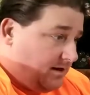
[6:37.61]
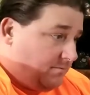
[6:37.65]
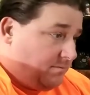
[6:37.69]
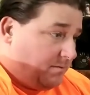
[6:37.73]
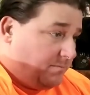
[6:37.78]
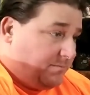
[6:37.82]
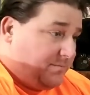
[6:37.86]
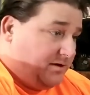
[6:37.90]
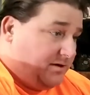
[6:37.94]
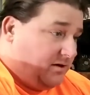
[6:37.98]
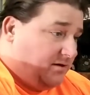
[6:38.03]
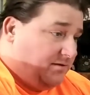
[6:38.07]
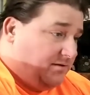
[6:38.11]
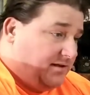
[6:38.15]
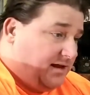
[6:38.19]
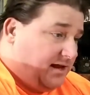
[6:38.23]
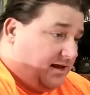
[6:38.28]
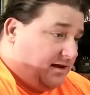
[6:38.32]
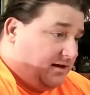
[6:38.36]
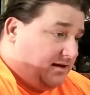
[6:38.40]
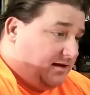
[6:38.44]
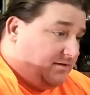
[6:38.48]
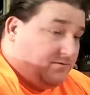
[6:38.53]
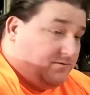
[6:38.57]
But beyond
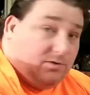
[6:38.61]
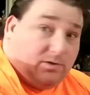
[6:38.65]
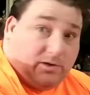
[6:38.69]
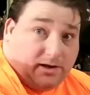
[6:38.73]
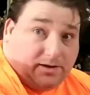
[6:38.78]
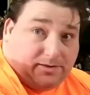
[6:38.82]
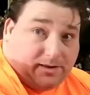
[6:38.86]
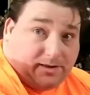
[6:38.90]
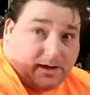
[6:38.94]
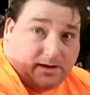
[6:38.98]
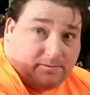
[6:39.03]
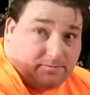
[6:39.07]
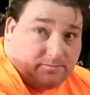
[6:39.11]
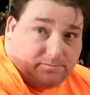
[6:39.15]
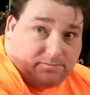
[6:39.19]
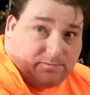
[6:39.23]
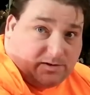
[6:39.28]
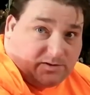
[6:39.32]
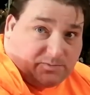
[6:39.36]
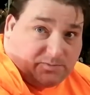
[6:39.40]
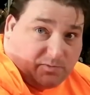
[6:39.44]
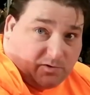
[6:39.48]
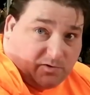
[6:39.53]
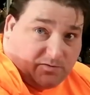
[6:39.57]
that, if you like that,
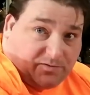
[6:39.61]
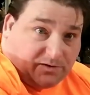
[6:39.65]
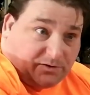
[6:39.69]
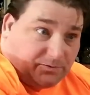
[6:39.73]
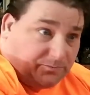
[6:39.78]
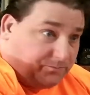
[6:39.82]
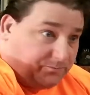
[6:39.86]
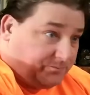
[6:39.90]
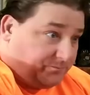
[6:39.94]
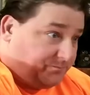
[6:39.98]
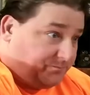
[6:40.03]
that's perfect.